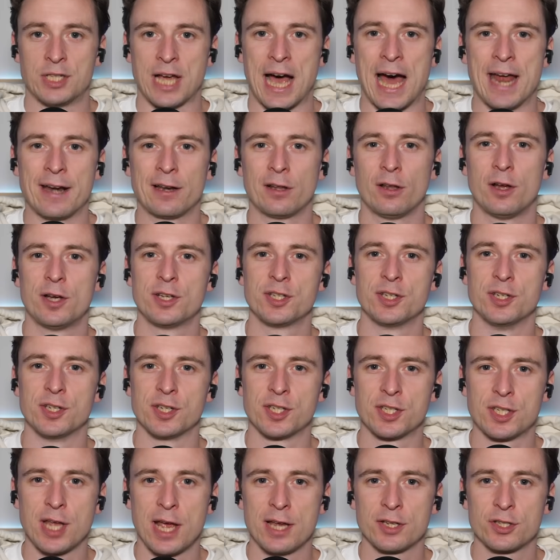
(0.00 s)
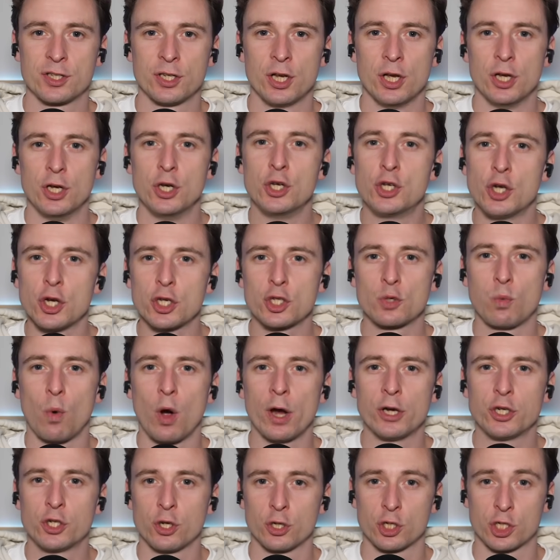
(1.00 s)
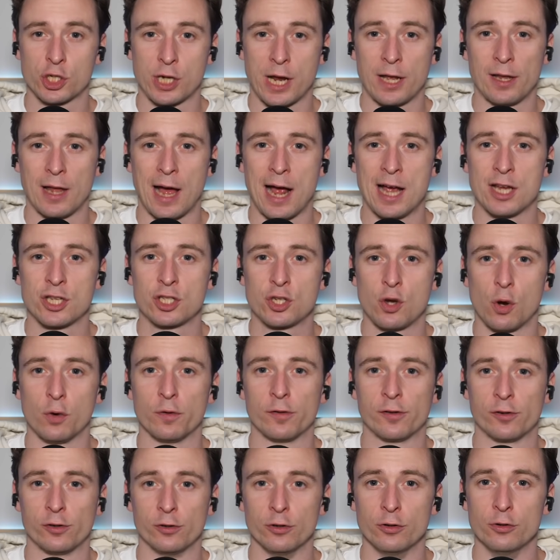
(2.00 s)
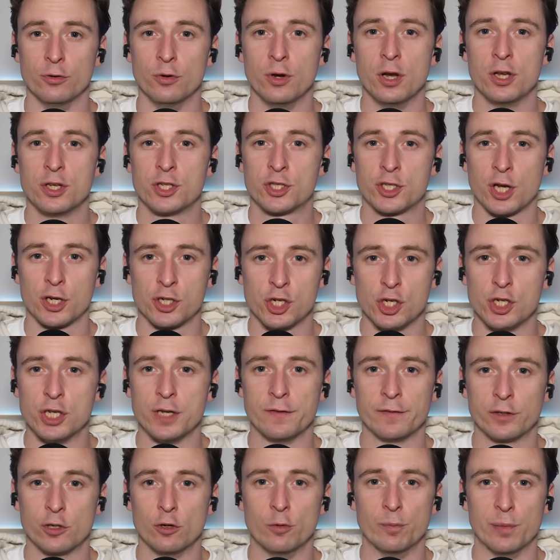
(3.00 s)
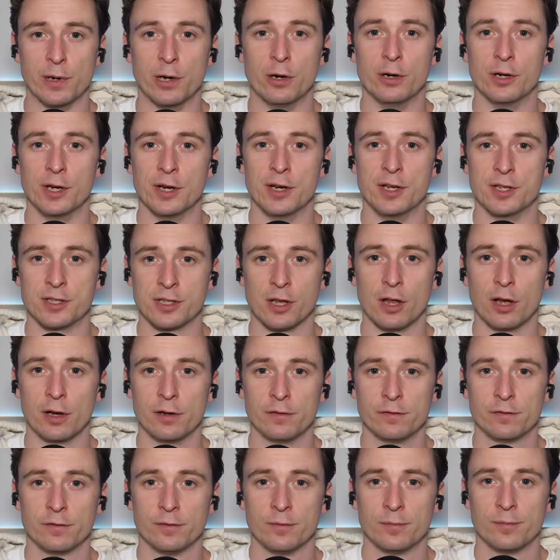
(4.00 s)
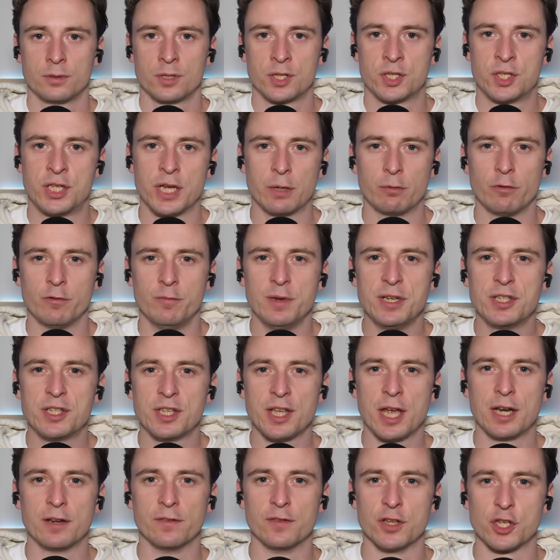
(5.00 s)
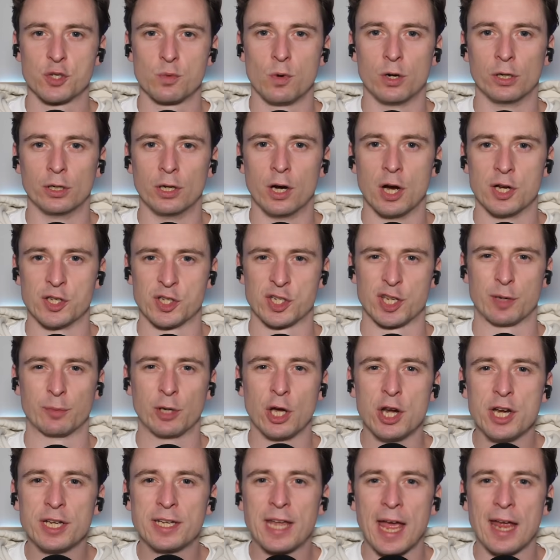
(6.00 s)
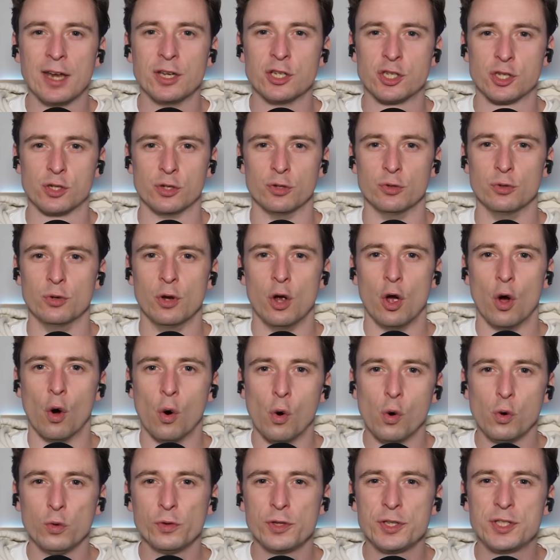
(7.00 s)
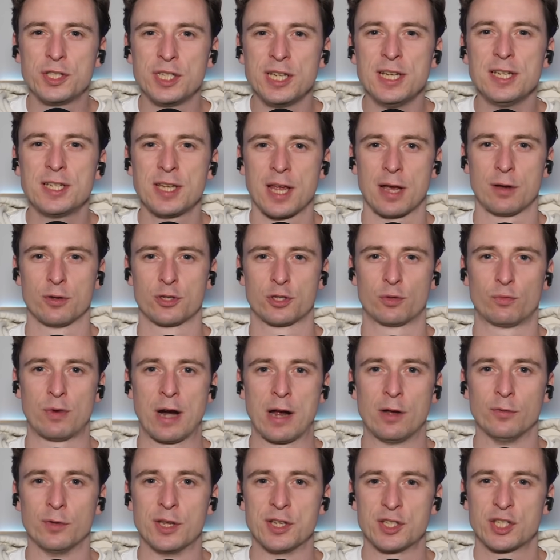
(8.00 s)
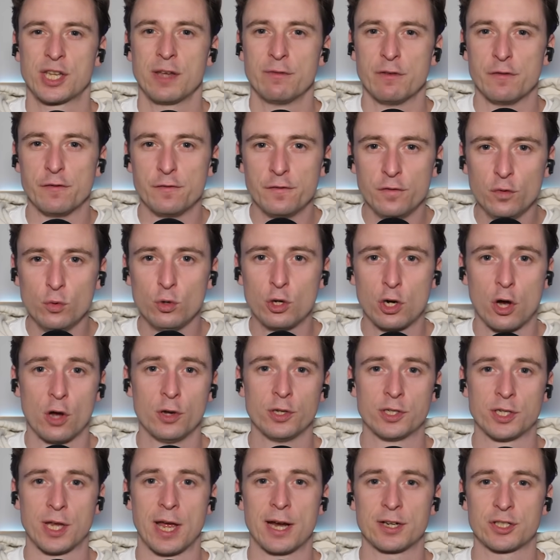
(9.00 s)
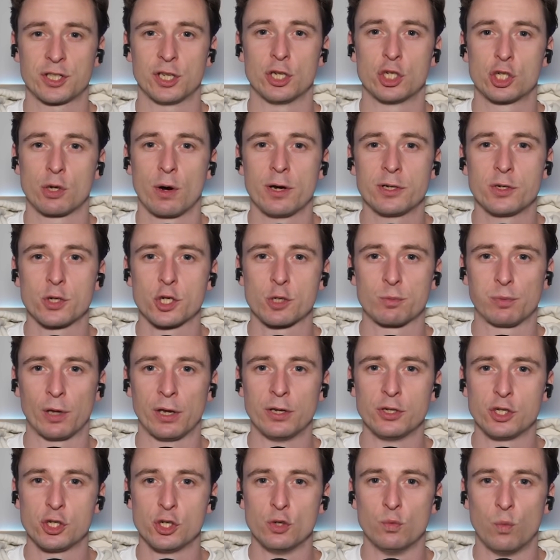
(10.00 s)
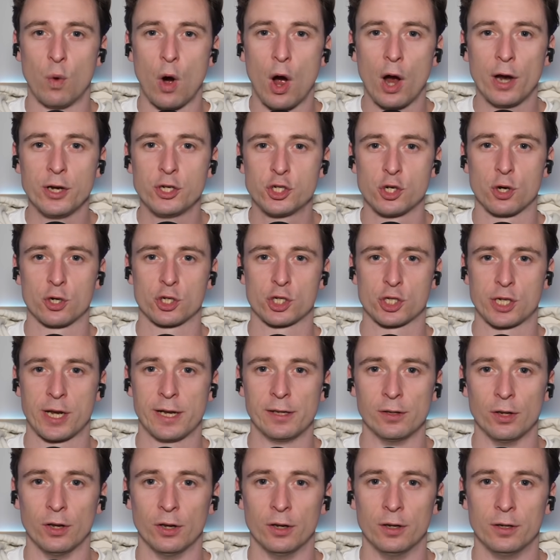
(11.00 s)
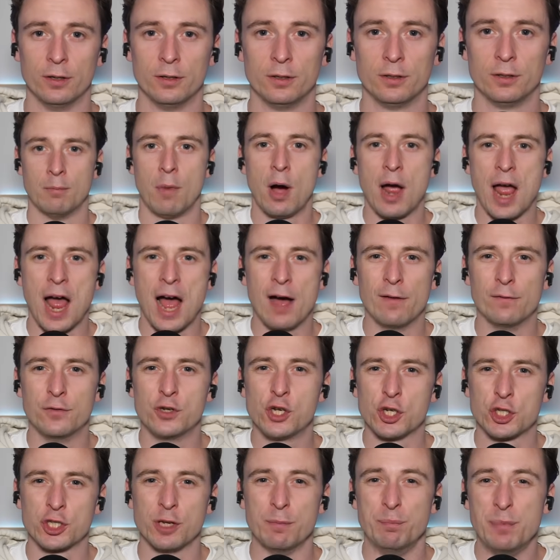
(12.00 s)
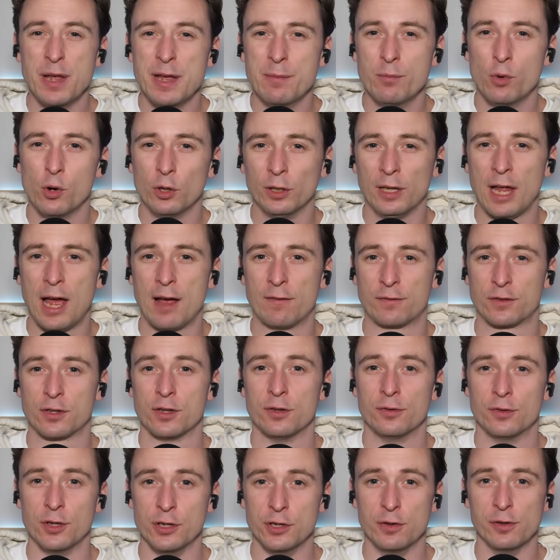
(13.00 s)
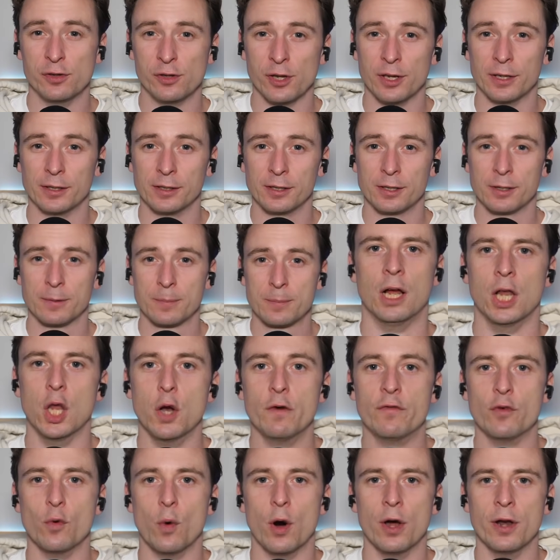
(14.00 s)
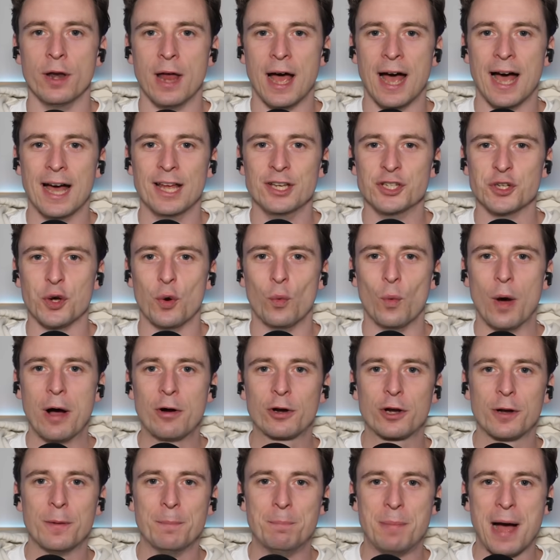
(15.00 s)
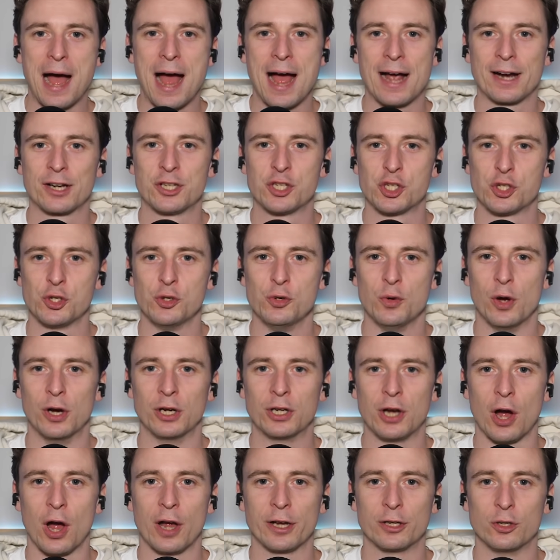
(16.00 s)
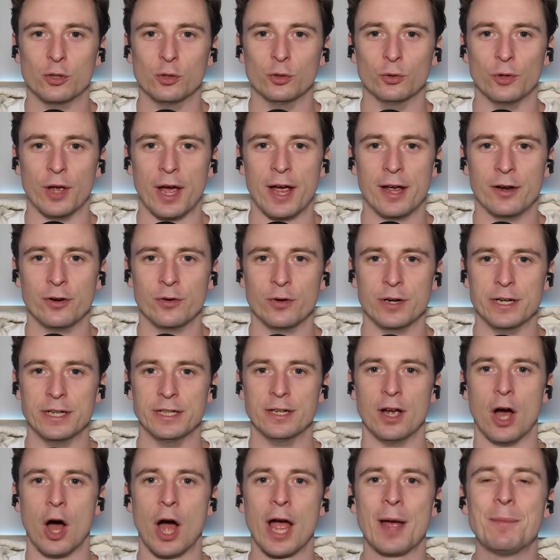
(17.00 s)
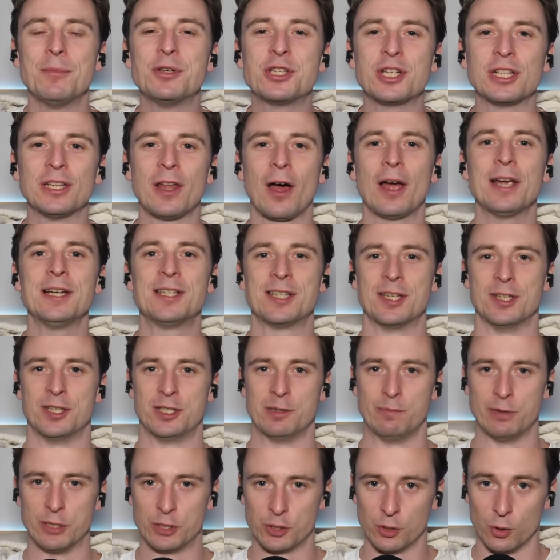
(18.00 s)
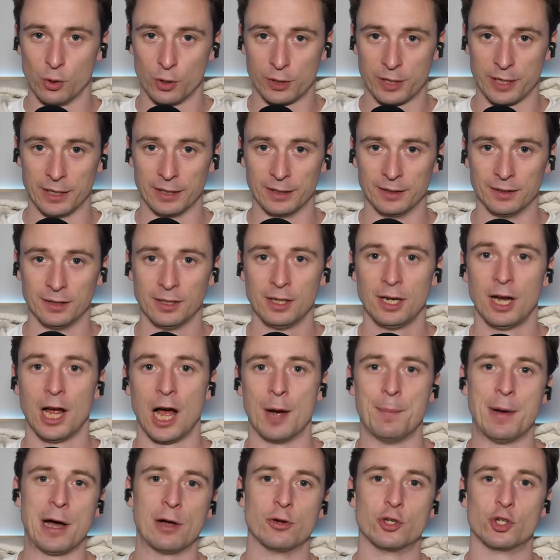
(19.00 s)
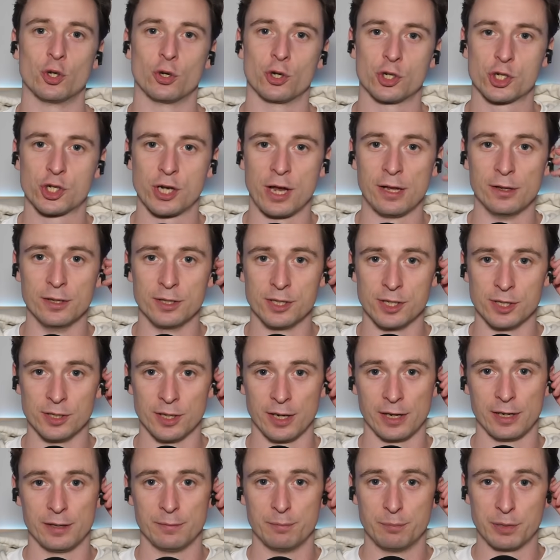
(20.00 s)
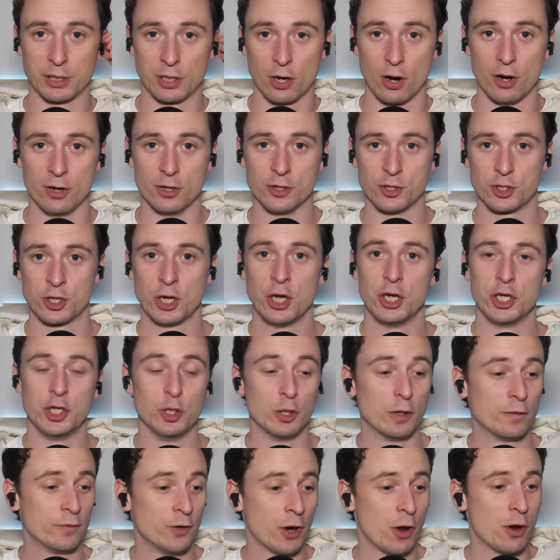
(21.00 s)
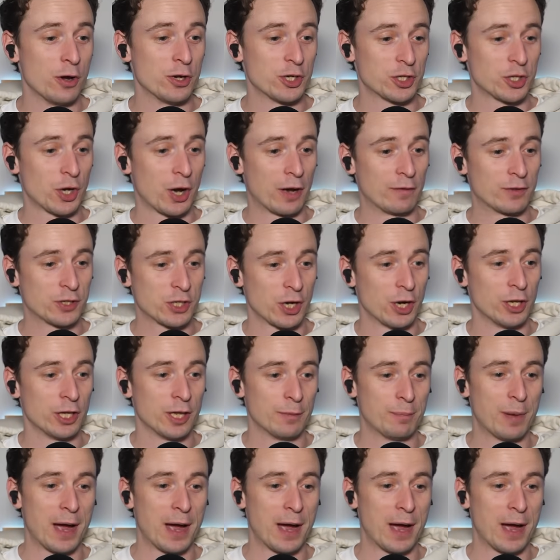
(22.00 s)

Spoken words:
to analyse and assess just why Josh Taylor has gone through such a difficult period in his life. Stick with me to the end of this one, guys, as I'm going to get into all the details around this, give it full context, and try to explain to you why Josh Taylor might have just a bit more left than you think. Hello everyone, and welcome back to A Guy Called Henry. I am delighted to be talking about Josh Taylor today because you'll have noticed I have turned